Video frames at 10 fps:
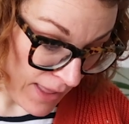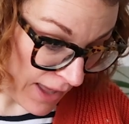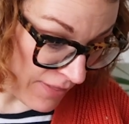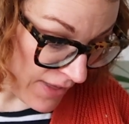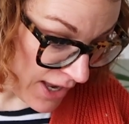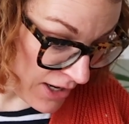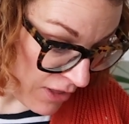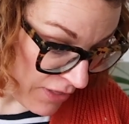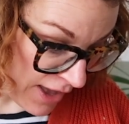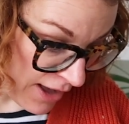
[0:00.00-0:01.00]
And
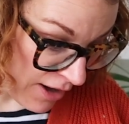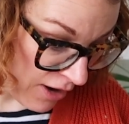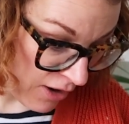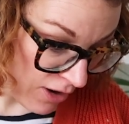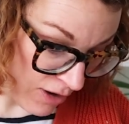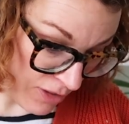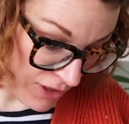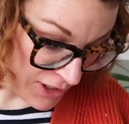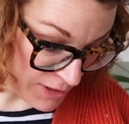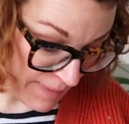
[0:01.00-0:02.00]
then there are
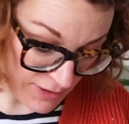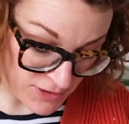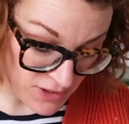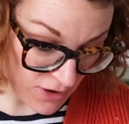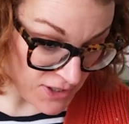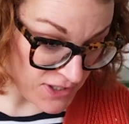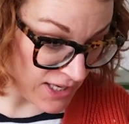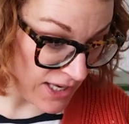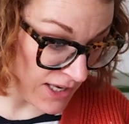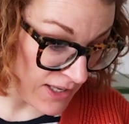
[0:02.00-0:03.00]
things about
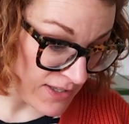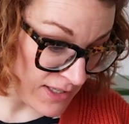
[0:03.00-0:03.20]
sizing,